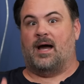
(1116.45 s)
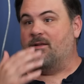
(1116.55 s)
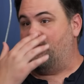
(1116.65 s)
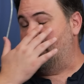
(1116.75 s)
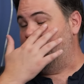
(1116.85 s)
kind
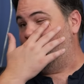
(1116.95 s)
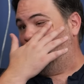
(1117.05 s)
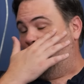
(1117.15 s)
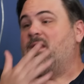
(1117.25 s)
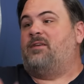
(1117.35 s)
of
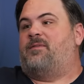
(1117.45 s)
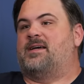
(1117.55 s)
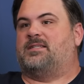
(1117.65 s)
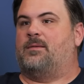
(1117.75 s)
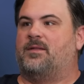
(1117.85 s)
really
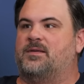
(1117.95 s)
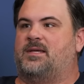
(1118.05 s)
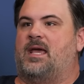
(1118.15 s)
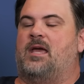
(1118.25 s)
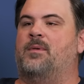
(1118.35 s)
fascinating about this
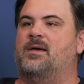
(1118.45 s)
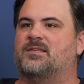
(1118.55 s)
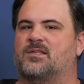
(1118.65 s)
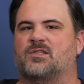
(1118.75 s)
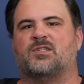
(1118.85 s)
game
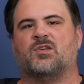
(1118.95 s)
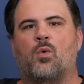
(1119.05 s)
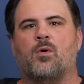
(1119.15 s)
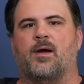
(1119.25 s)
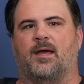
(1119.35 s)
is the
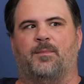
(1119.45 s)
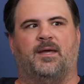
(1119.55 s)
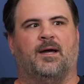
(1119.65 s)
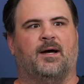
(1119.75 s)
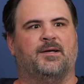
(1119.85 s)
scoring
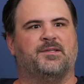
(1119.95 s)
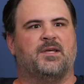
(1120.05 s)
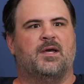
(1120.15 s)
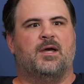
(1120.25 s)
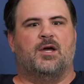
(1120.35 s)

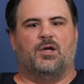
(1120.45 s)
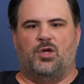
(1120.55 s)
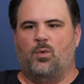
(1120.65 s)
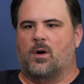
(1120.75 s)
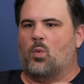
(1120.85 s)
because
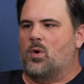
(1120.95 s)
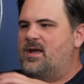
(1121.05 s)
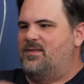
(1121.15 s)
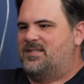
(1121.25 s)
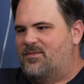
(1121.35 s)
you are mm-hmm.
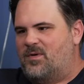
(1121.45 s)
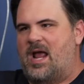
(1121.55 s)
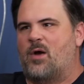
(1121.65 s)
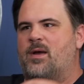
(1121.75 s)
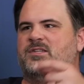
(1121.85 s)
working these different
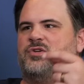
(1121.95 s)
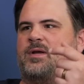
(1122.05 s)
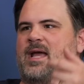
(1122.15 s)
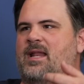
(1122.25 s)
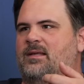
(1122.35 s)
areas and you're
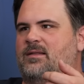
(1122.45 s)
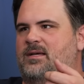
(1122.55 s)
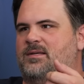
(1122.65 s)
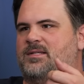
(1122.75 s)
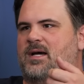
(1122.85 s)
getting
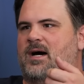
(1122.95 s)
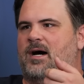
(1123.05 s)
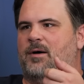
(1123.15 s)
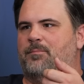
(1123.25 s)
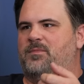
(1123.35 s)
these
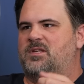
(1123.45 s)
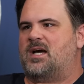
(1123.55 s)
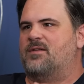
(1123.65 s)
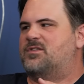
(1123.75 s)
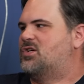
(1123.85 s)
um, these
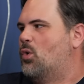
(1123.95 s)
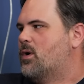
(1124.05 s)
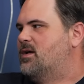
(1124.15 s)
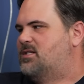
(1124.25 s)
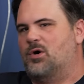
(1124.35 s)
kind of
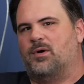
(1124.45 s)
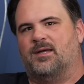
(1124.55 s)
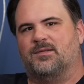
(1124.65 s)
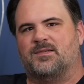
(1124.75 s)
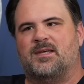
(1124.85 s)
scoring
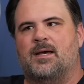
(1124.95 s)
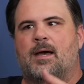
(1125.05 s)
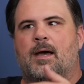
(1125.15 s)
tokens